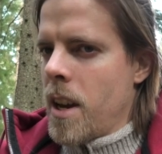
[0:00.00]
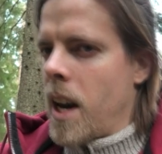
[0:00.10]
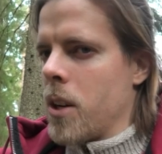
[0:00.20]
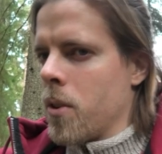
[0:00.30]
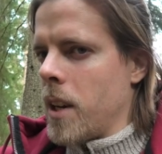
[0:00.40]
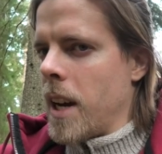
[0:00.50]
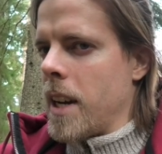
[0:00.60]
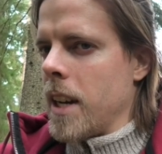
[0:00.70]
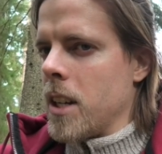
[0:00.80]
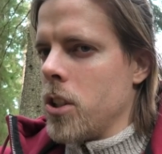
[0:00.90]
I don't
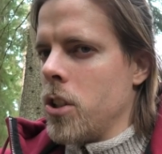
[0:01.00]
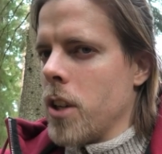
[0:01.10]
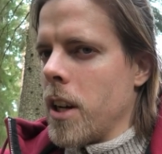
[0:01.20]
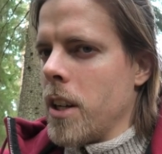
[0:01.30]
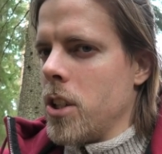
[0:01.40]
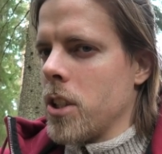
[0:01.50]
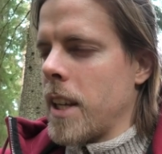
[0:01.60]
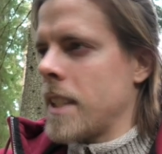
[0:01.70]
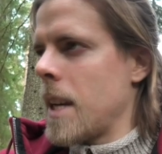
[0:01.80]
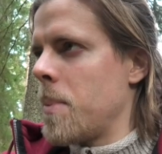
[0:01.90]
like it, should I
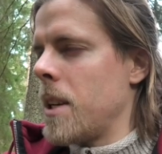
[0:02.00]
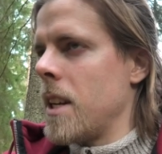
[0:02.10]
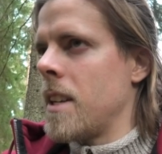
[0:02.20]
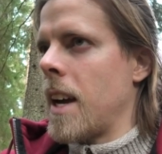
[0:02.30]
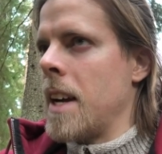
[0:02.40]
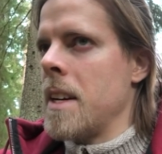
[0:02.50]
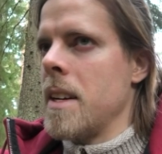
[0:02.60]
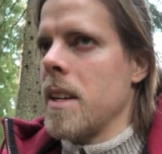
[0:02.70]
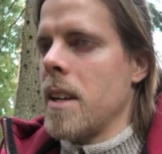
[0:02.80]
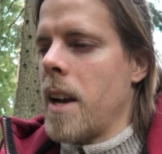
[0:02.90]
just accept it
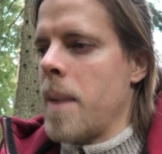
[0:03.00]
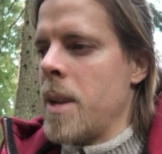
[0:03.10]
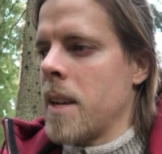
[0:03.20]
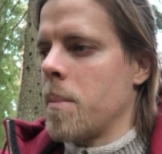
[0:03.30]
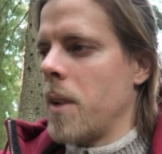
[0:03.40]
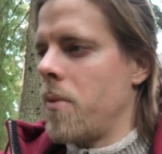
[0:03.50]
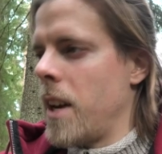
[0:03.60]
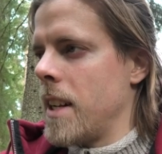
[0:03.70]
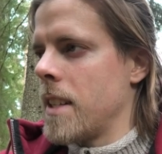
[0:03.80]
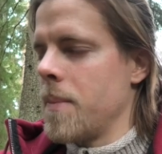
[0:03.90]
and lament my
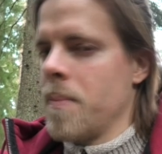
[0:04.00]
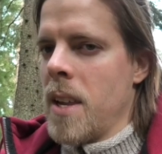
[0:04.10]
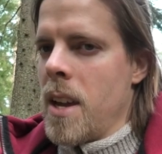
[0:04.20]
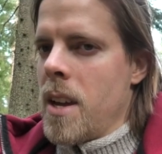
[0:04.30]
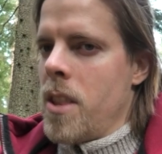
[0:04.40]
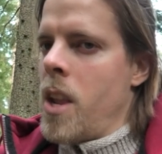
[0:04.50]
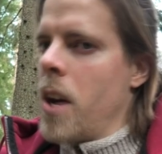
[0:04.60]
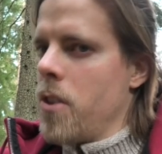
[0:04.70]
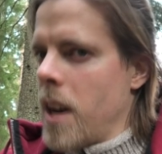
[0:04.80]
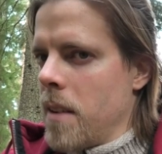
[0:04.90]
fate? Now
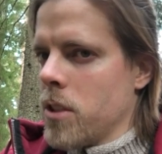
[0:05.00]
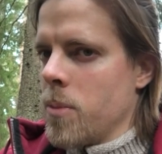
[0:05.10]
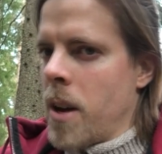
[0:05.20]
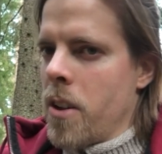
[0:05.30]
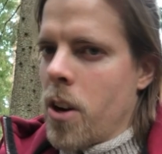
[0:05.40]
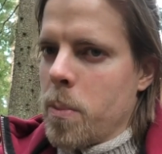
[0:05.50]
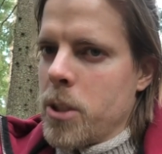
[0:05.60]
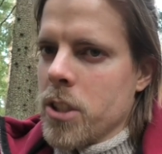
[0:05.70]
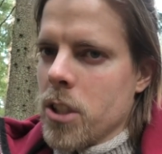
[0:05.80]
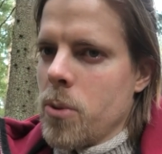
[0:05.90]
you have some other
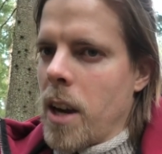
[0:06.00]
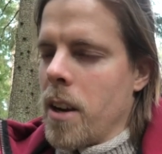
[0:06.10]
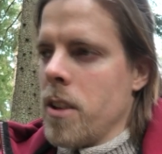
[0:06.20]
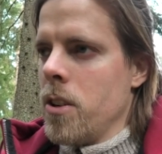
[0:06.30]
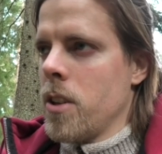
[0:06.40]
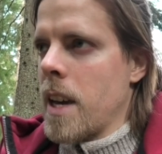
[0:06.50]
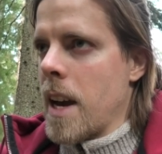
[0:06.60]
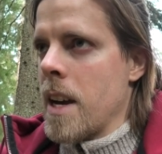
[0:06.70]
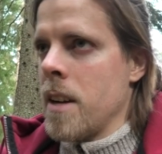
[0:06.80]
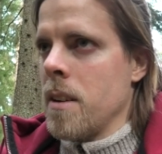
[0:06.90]
options as well. You
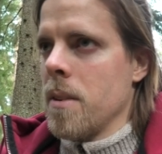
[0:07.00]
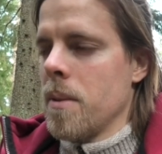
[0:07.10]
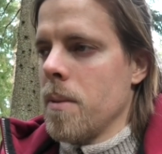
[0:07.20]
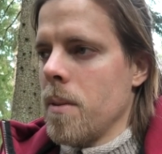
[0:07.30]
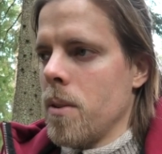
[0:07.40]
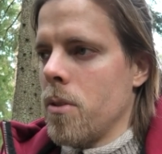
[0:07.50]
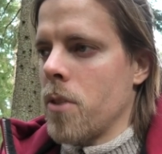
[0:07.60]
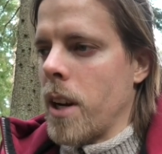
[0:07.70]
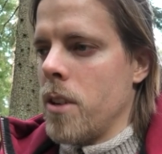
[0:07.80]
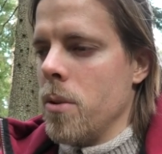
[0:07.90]
can
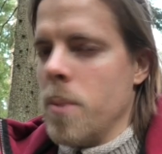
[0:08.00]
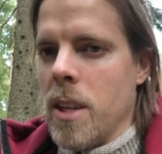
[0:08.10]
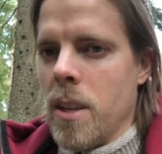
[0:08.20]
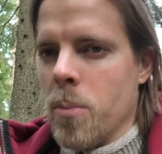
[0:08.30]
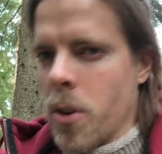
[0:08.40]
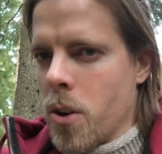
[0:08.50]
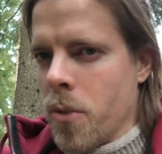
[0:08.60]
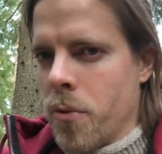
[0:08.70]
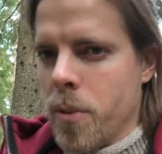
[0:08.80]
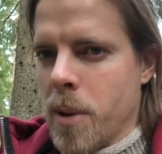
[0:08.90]
try to be more
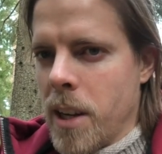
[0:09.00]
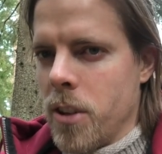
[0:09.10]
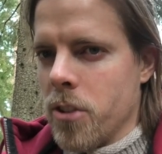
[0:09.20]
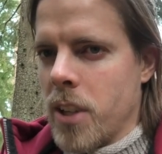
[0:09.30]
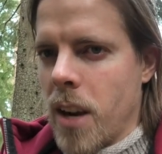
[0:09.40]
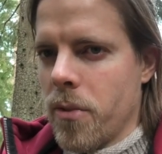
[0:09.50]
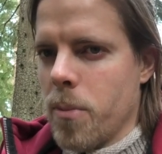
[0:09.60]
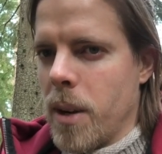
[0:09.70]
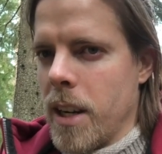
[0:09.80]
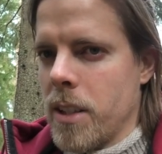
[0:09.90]
comfortable in
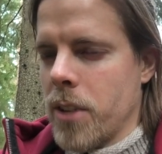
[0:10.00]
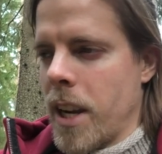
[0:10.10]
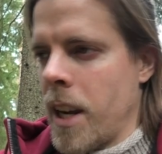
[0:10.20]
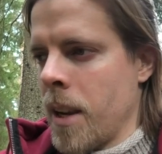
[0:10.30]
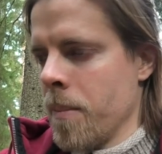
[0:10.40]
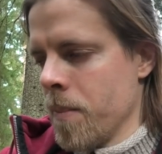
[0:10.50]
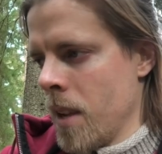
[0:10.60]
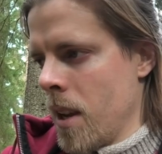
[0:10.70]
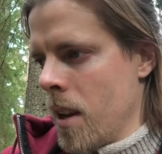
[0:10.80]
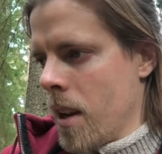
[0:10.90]
yourself by training.
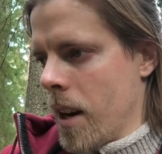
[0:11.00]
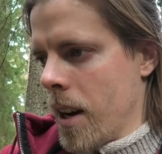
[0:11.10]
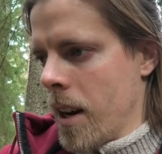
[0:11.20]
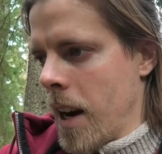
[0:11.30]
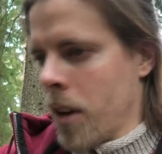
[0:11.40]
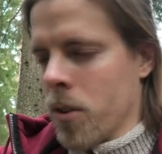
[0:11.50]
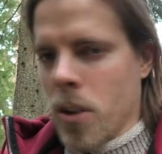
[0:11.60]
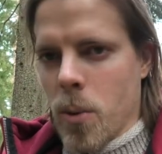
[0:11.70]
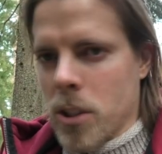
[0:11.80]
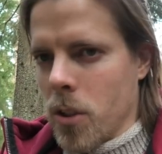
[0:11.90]
I don't
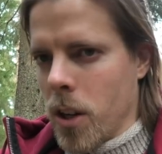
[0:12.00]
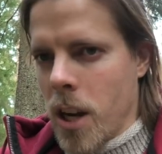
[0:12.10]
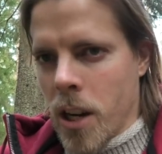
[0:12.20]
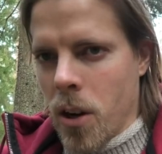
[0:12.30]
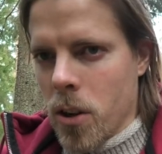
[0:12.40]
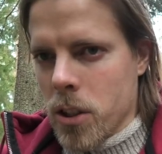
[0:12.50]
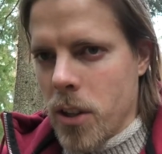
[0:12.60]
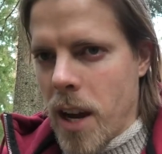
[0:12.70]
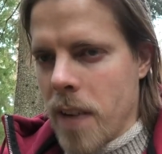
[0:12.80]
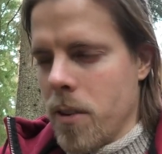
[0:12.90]
know what sort of gun laws
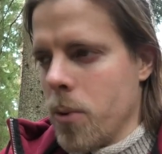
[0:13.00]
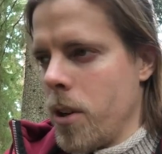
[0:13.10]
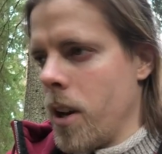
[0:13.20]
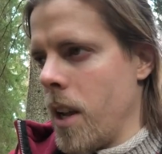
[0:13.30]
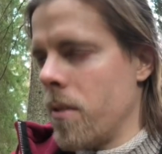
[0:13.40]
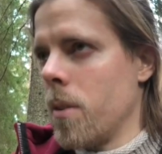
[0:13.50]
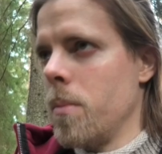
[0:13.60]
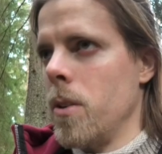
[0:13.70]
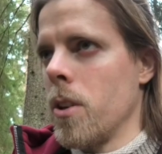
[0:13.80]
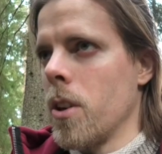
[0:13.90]
you have where you live.
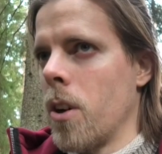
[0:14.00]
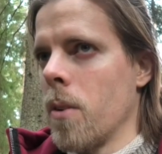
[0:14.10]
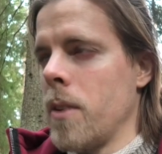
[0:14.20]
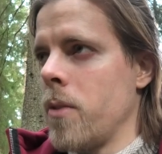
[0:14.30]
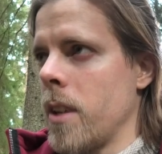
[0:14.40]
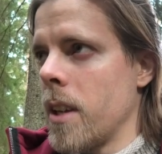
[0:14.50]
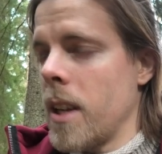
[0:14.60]
You can all, if